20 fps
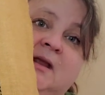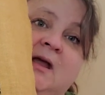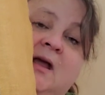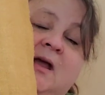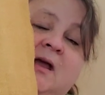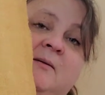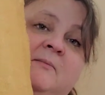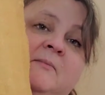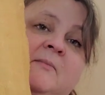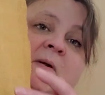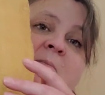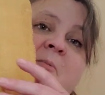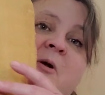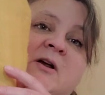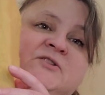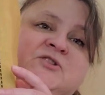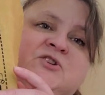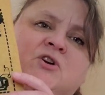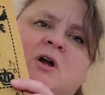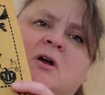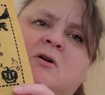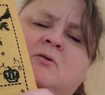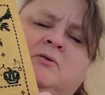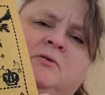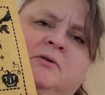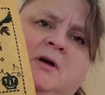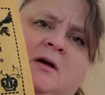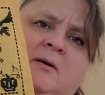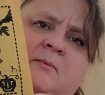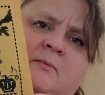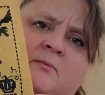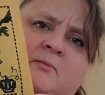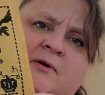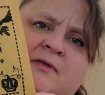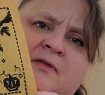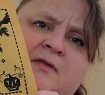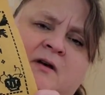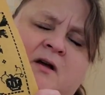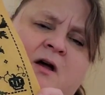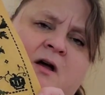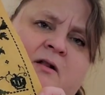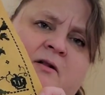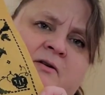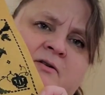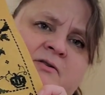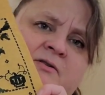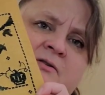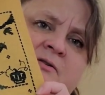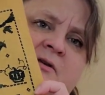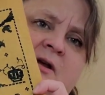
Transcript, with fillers: And remember, I struggled uh, with the colors.